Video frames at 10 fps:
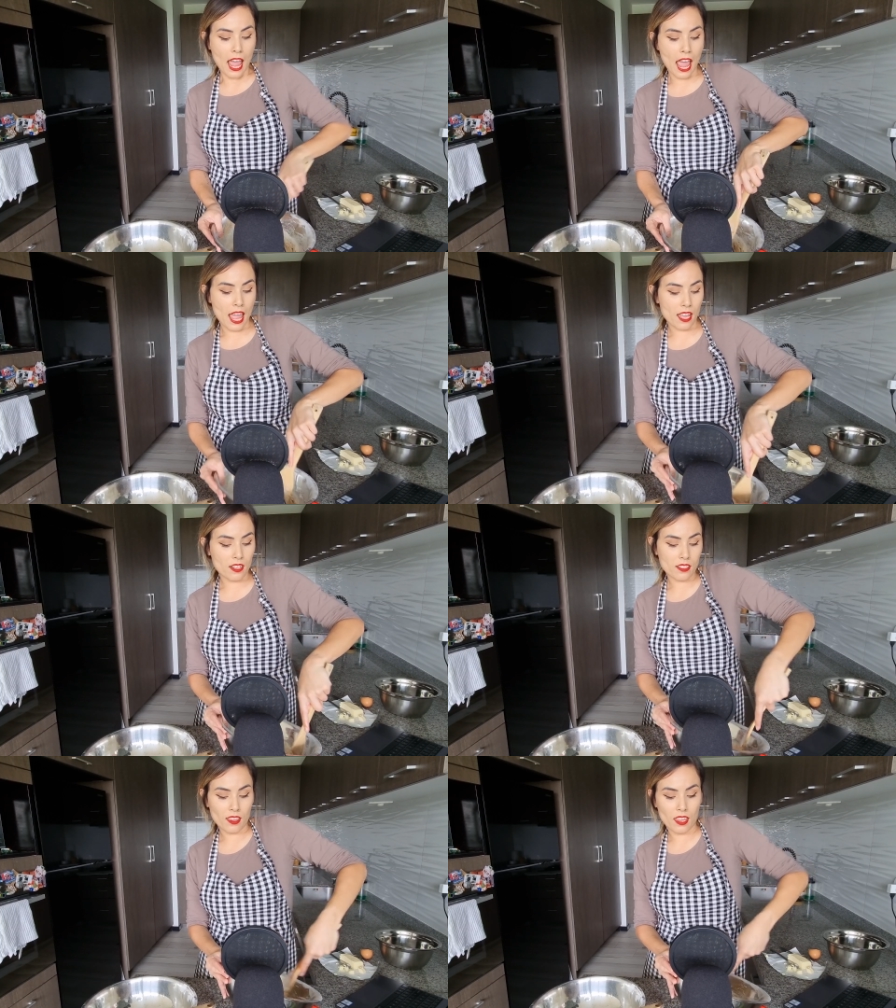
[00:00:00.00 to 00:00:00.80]

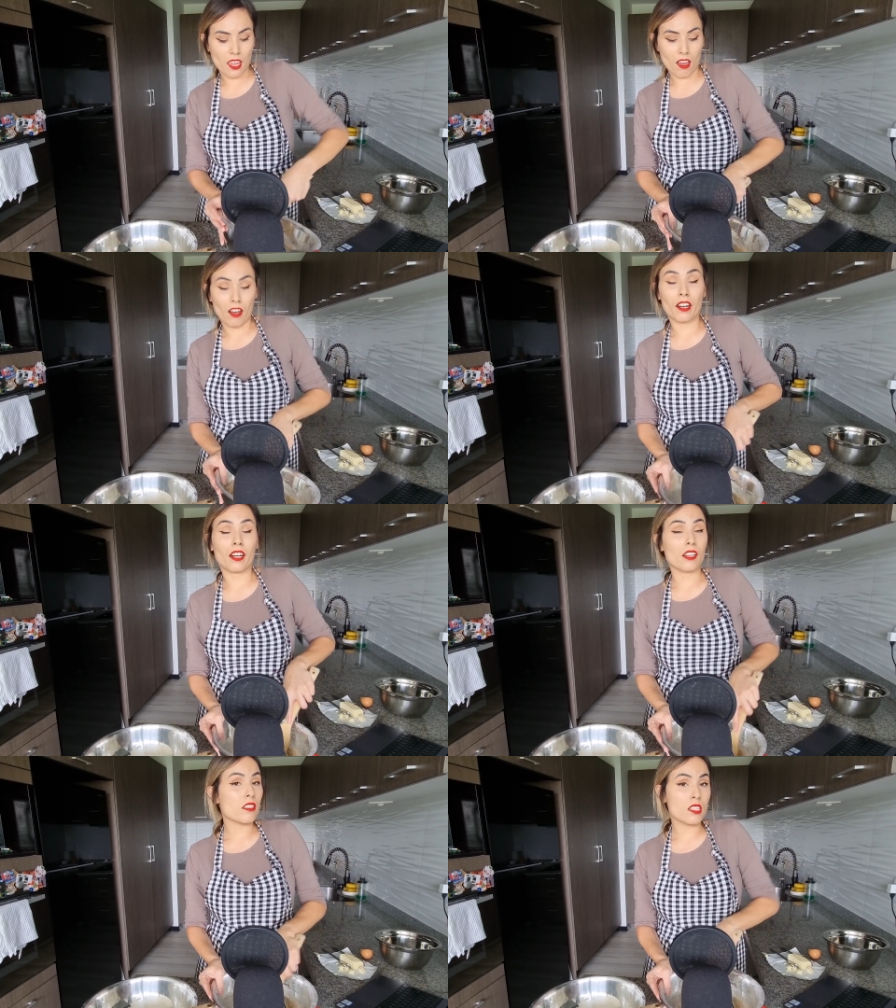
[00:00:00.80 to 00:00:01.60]
and they
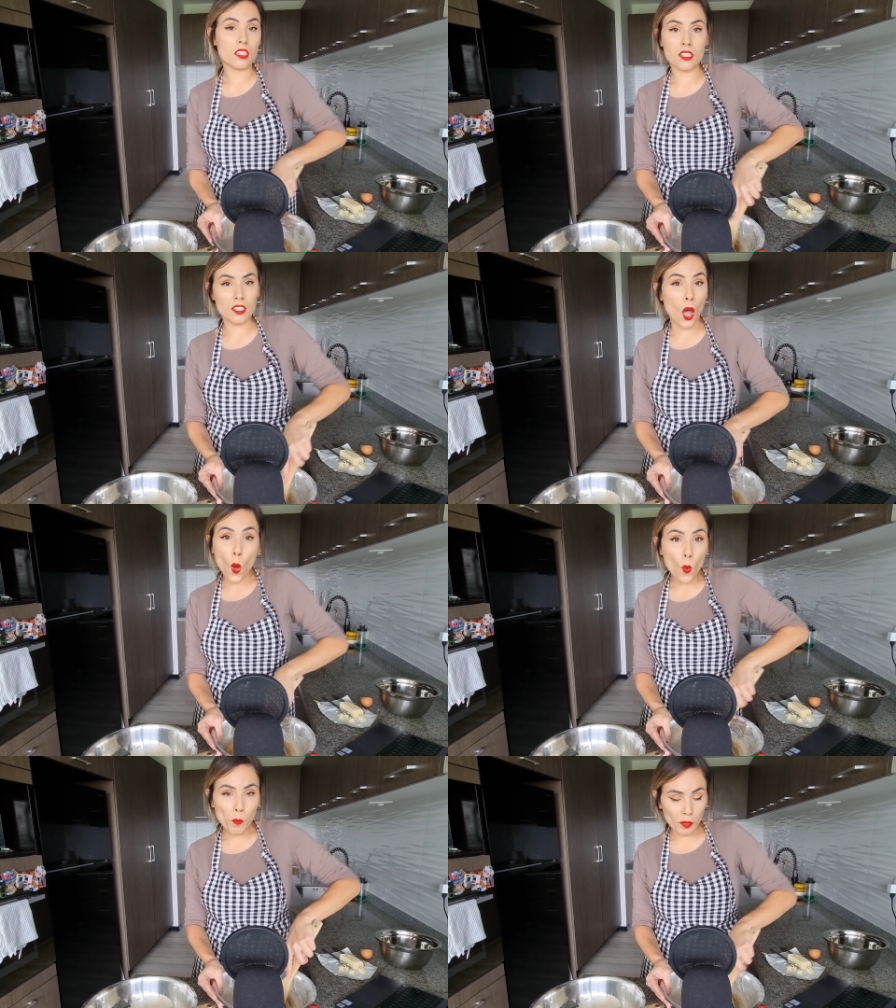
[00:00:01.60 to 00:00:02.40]
are
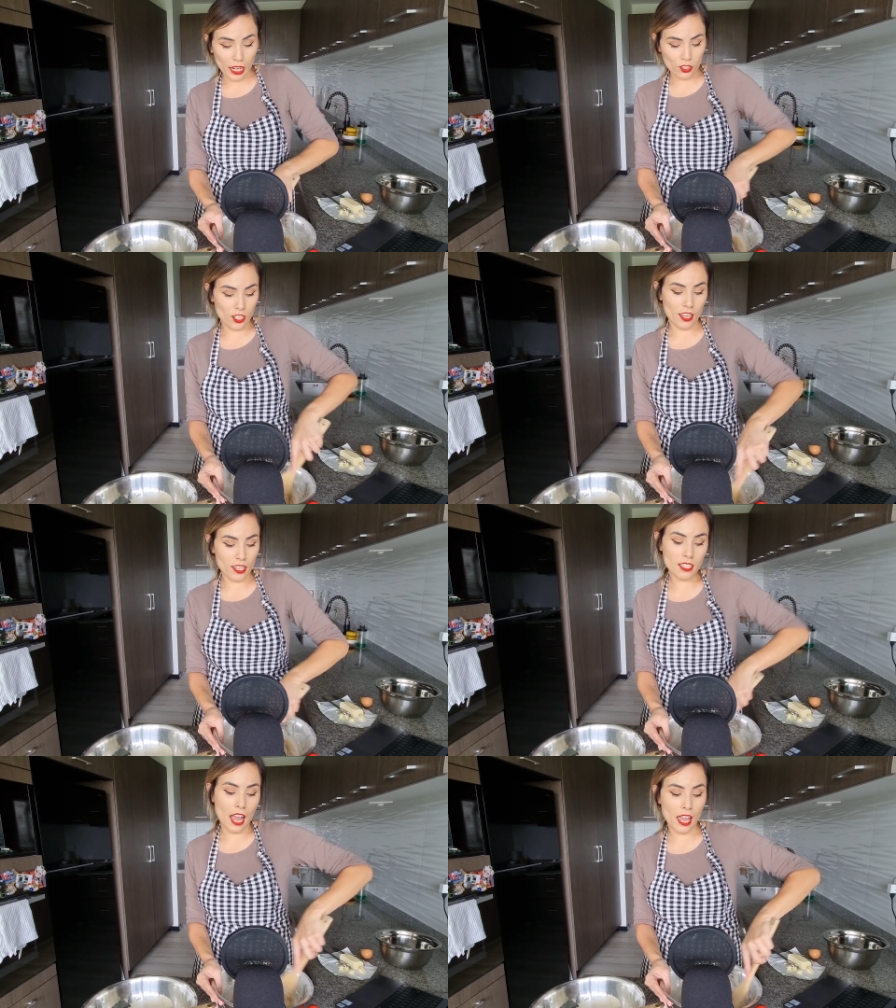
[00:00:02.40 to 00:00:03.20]
so
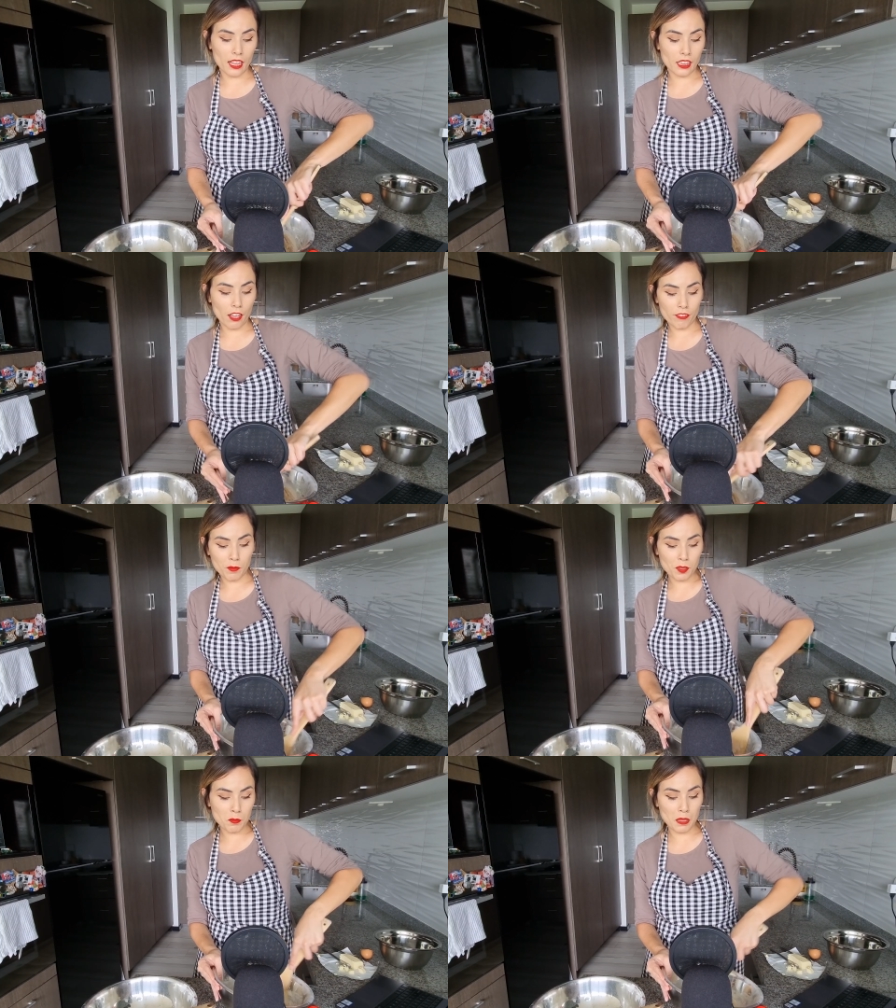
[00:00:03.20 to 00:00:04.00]
precious. I love
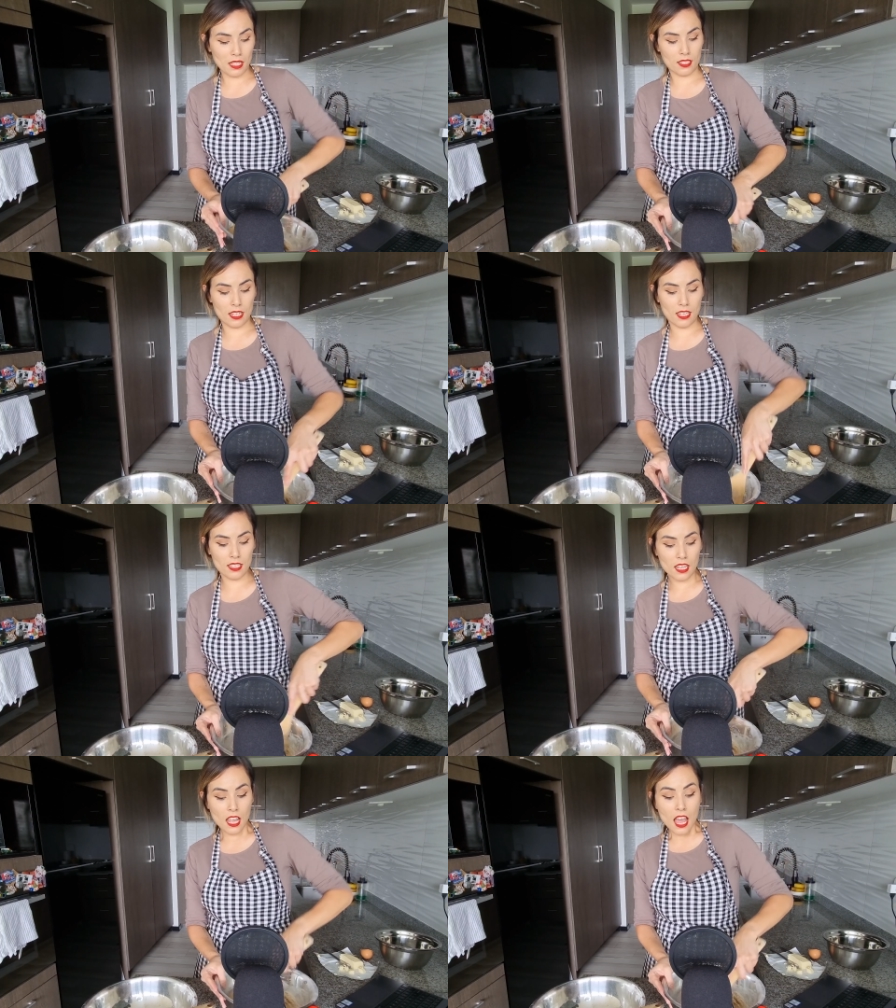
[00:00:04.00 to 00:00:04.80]
them to pieces.